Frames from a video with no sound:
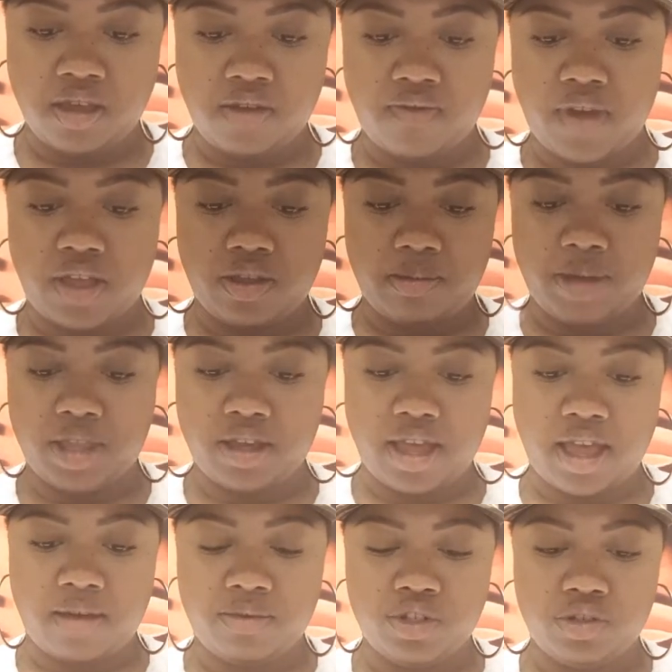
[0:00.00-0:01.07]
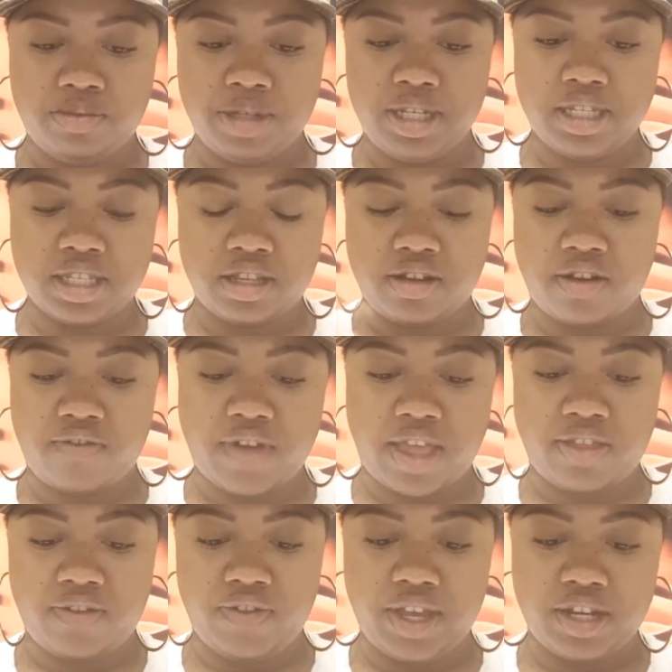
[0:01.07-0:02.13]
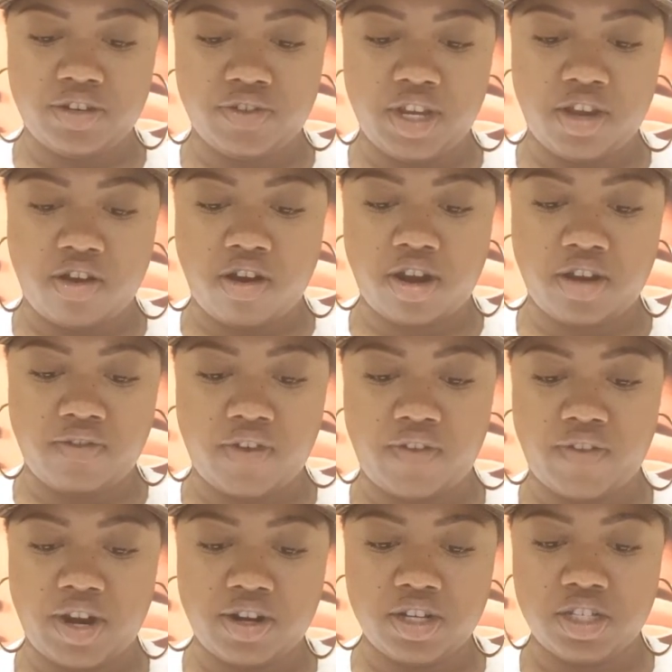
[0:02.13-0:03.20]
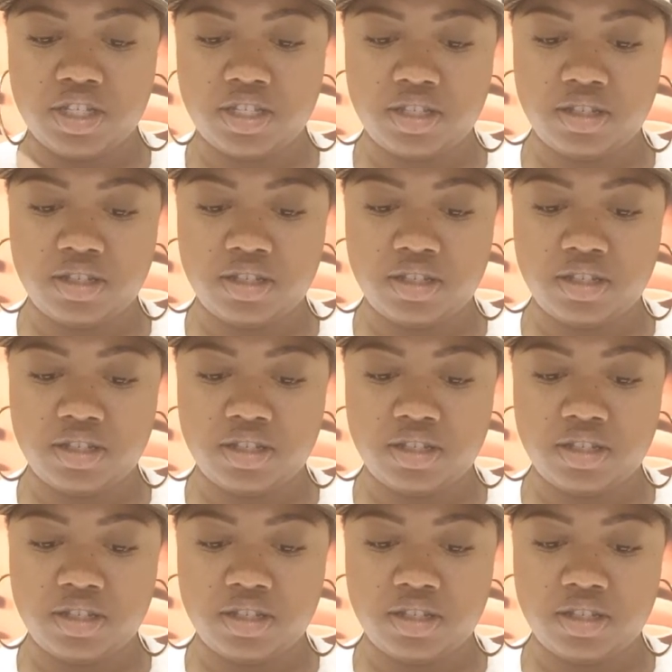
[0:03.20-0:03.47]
Father, Mother God, would you please clarify the victory card in reverse